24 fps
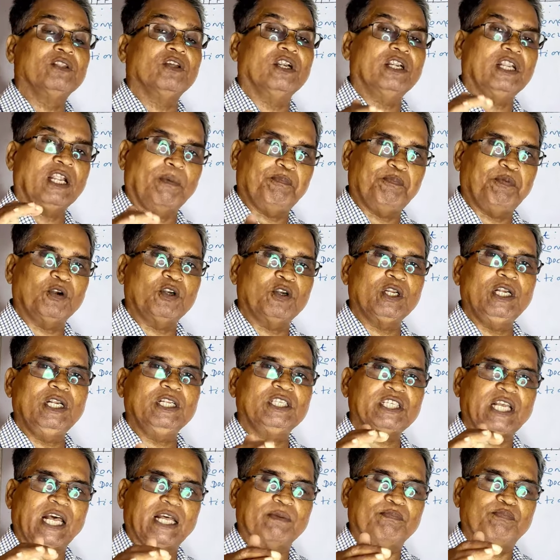The
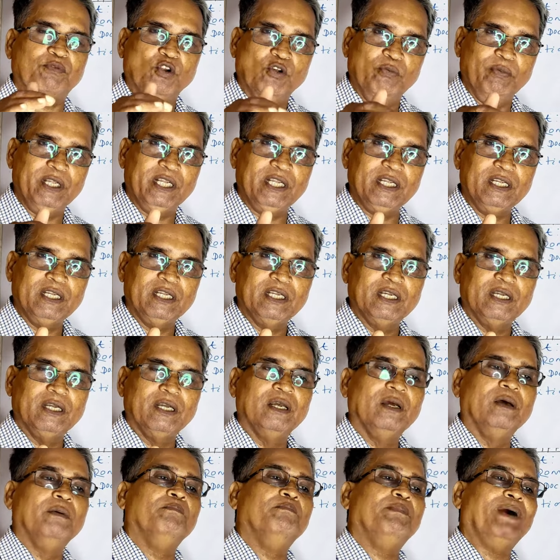daffodils are blooming
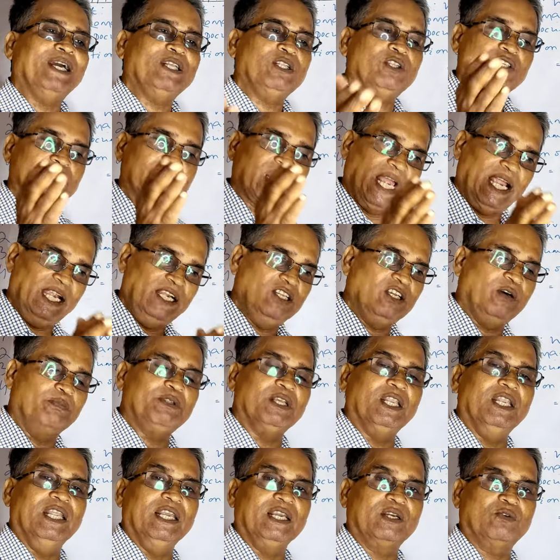by the side
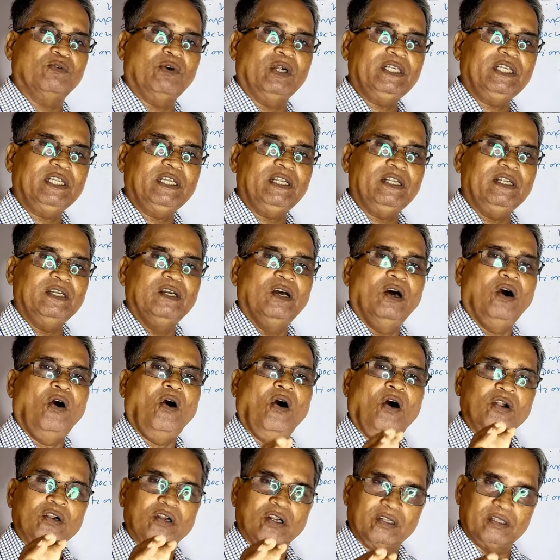of the lake water
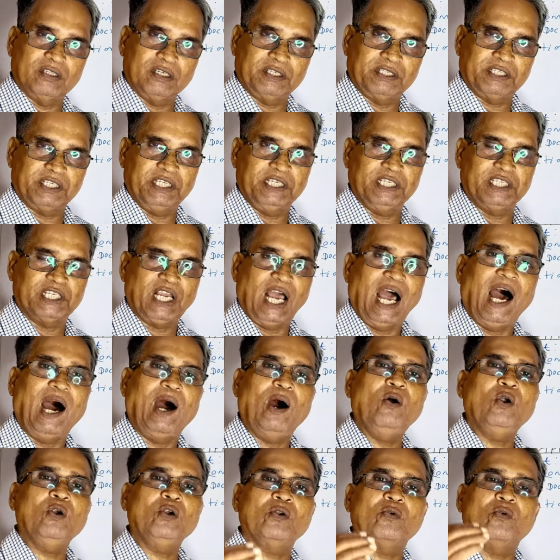under the trees.
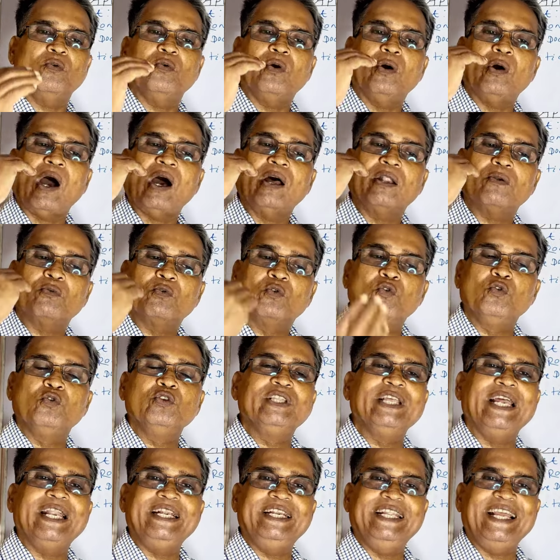How
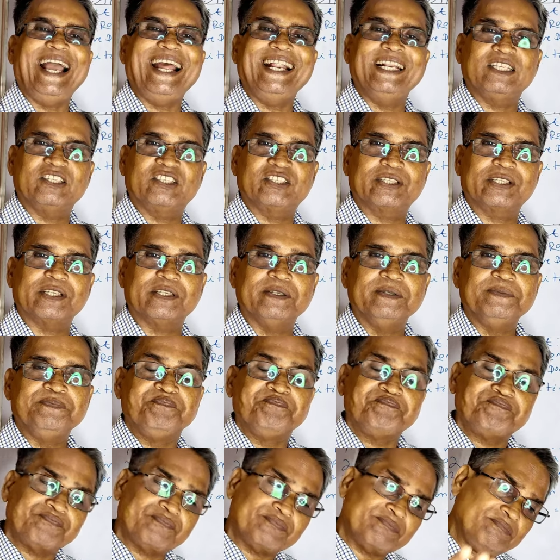do they dance?
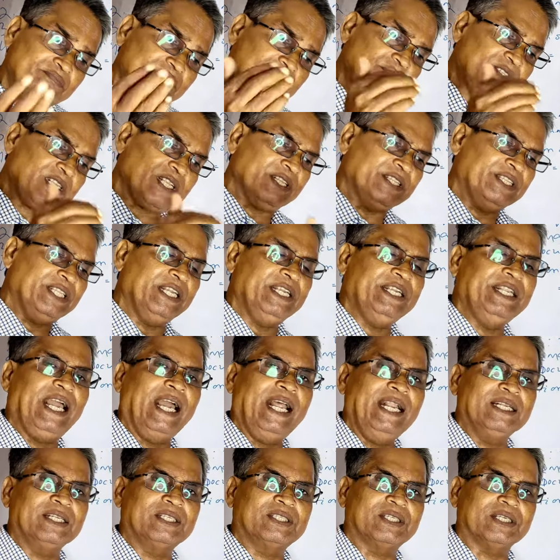They
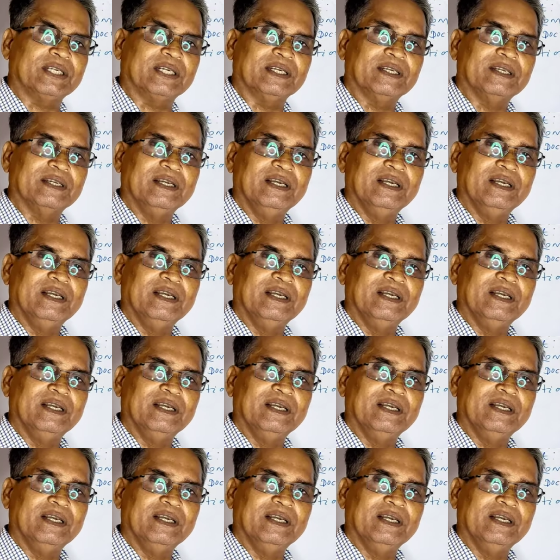dance,